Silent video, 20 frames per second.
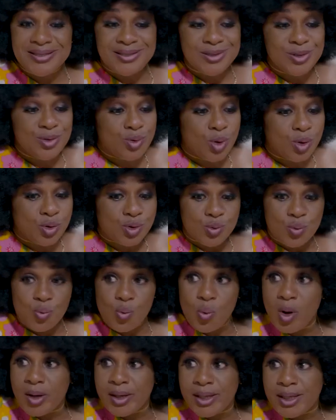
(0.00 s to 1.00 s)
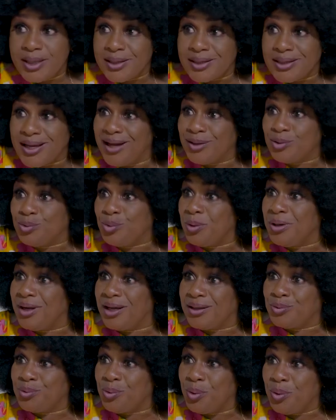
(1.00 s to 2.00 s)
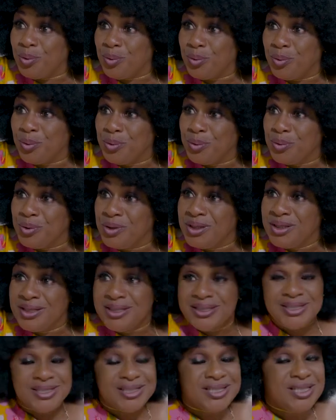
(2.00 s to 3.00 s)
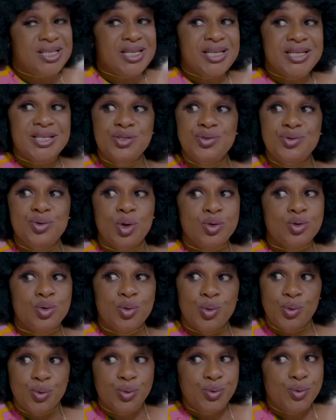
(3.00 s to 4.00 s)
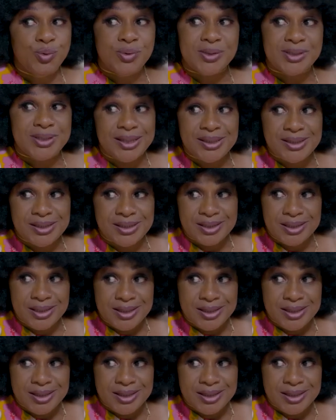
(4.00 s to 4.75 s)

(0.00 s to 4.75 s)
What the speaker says: is not working at all. She is not who you said she